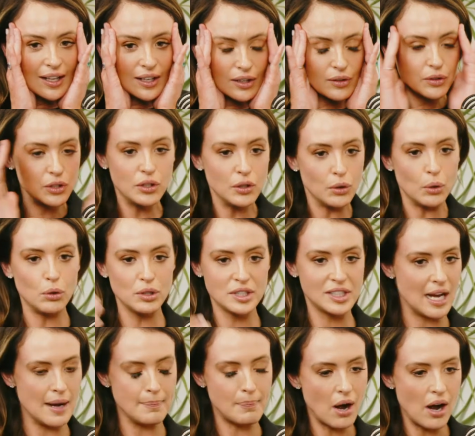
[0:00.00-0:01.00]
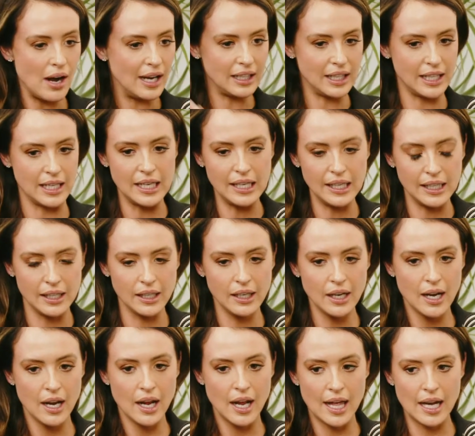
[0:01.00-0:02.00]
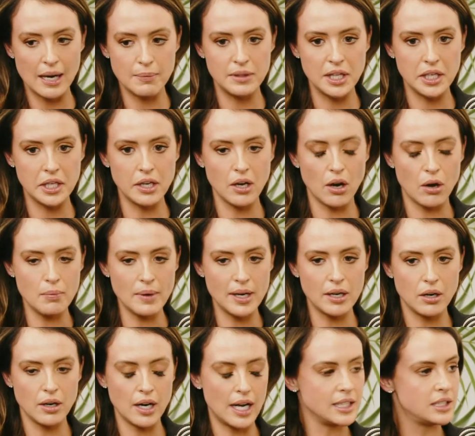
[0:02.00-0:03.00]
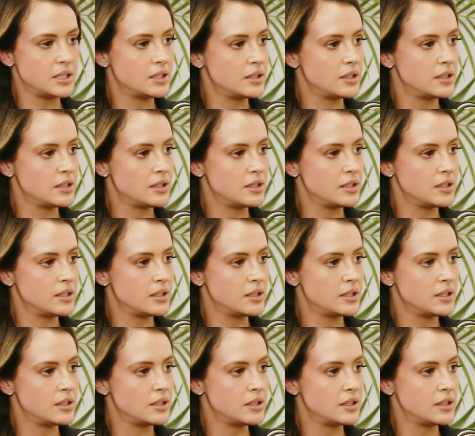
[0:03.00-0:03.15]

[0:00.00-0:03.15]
you all start piling in and I'm thinking, oh, my God, I